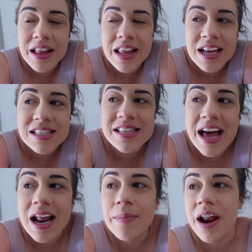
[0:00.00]
And then I
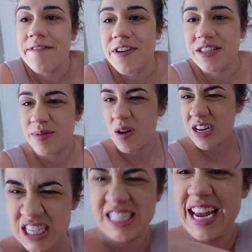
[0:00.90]
sat up and I felt him go
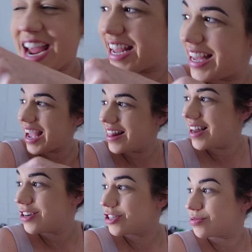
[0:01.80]
kick and
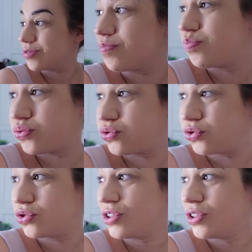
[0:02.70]
then it just was pfft.